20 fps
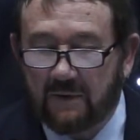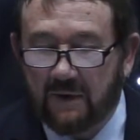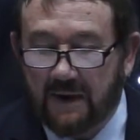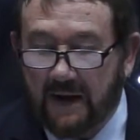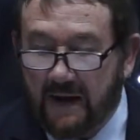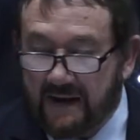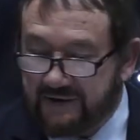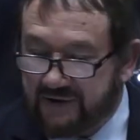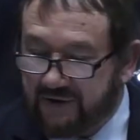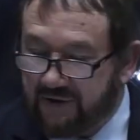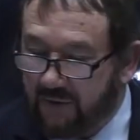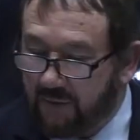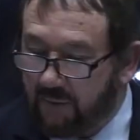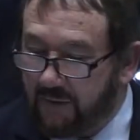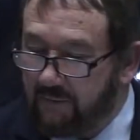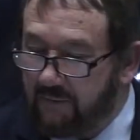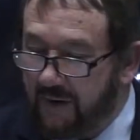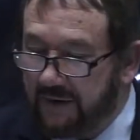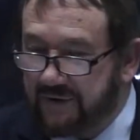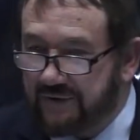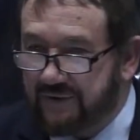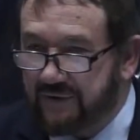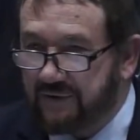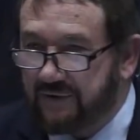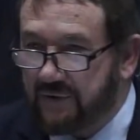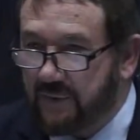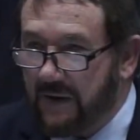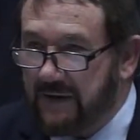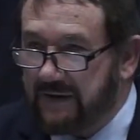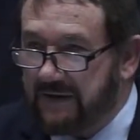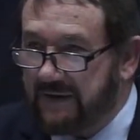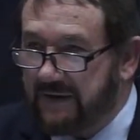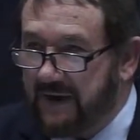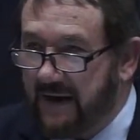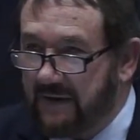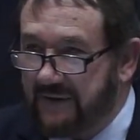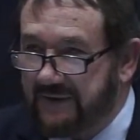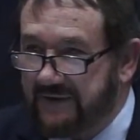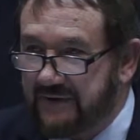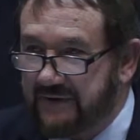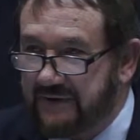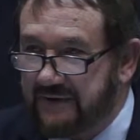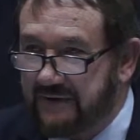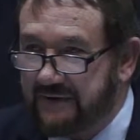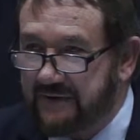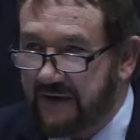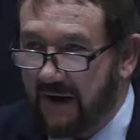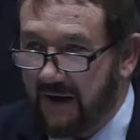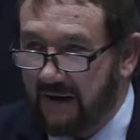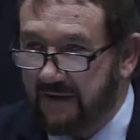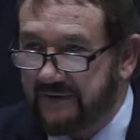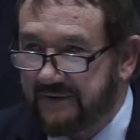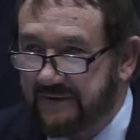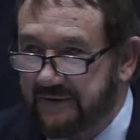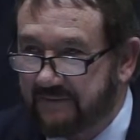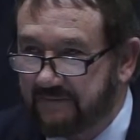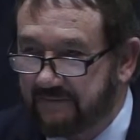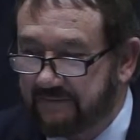last year we registered 20,000 dogs.